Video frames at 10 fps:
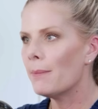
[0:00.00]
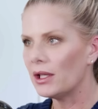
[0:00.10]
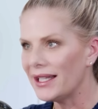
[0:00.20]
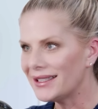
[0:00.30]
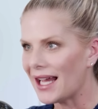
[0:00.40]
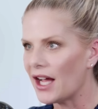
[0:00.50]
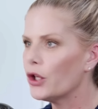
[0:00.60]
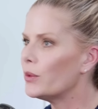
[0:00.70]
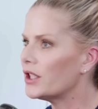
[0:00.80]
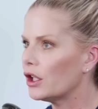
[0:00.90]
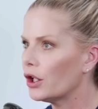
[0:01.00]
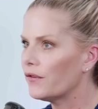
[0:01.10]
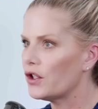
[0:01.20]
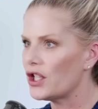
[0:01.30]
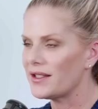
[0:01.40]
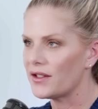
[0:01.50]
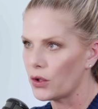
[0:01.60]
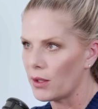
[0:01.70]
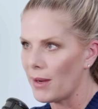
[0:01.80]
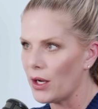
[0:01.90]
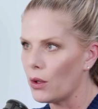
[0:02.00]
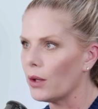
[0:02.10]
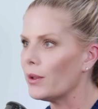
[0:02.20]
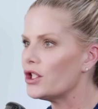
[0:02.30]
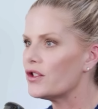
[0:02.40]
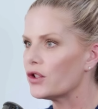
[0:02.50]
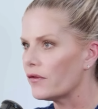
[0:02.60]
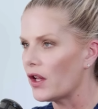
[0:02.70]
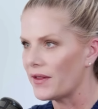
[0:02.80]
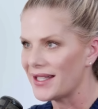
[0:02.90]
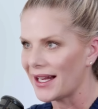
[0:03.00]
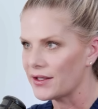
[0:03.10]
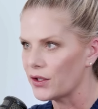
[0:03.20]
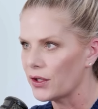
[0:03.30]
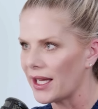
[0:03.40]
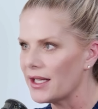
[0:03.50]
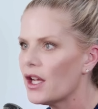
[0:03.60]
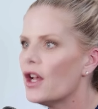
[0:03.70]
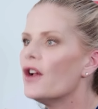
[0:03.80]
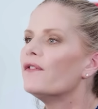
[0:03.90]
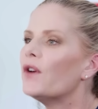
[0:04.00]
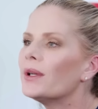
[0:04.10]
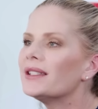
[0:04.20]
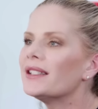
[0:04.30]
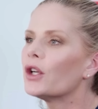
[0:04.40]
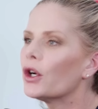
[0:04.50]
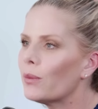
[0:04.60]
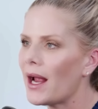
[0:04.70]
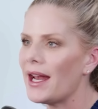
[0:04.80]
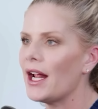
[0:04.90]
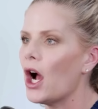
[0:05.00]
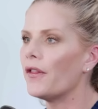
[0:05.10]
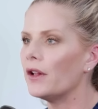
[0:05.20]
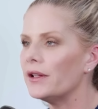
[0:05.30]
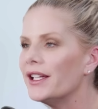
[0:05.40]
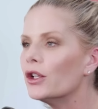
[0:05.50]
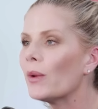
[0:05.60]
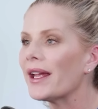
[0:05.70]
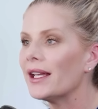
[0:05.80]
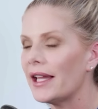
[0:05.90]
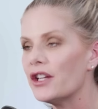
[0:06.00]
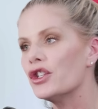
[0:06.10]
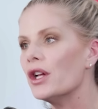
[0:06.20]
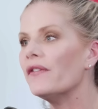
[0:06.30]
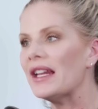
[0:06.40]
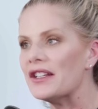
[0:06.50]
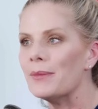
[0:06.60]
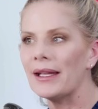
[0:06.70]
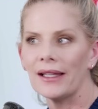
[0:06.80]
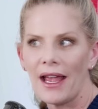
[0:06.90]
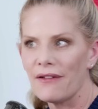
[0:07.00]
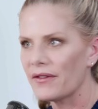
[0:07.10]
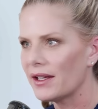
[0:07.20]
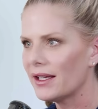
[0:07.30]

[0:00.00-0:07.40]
Melissa, who was a clerk for Justice Sotomayor when she served on the Second Circuit, focuses her writing on the legal regulation of intimate life.